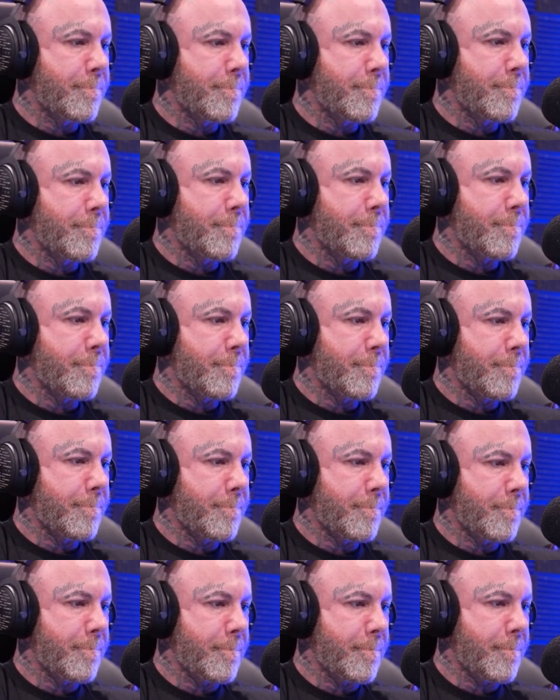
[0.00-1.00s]

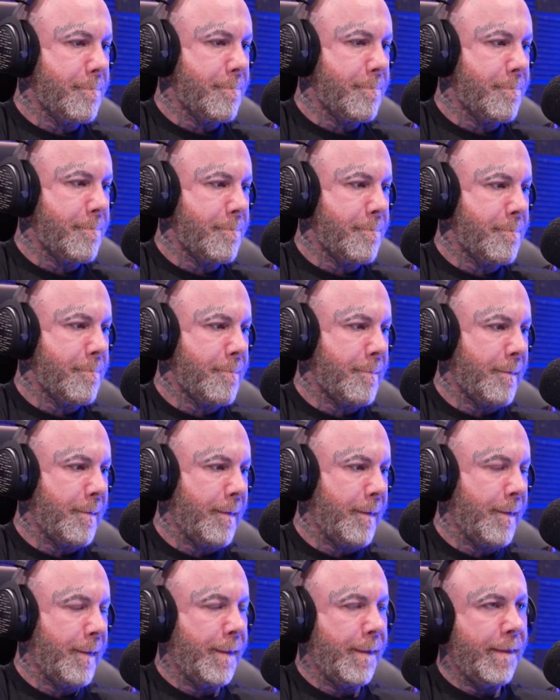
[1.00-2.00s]

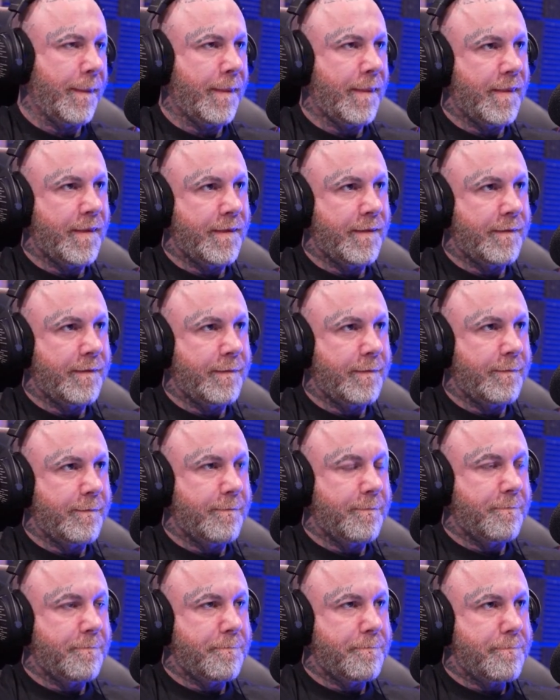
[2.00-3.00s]

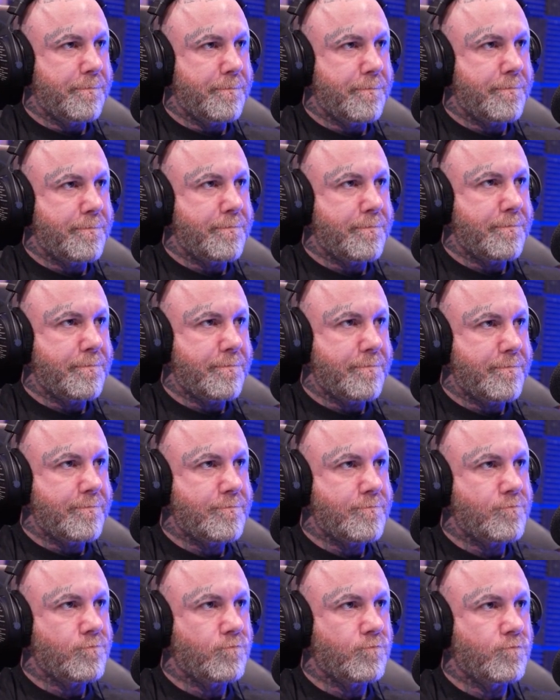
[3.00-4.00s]

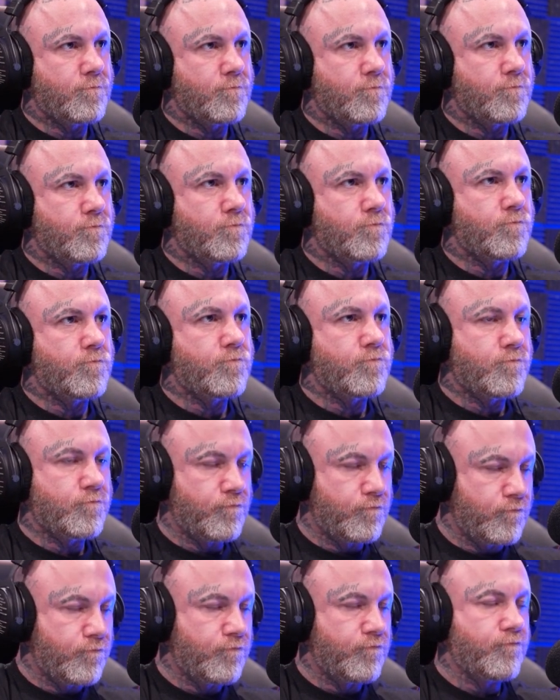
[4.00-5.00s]

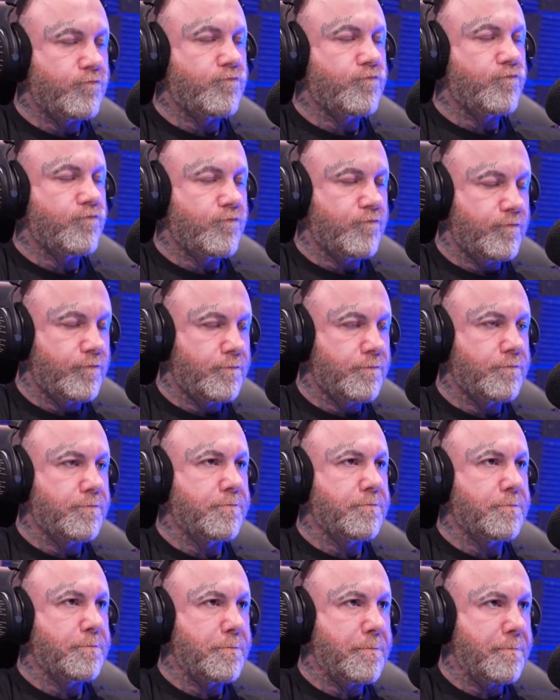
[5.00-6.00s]

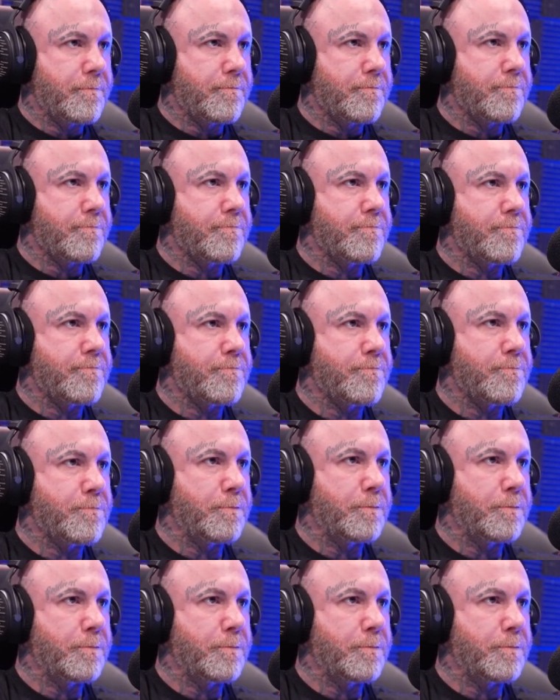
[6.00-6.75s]
(silent)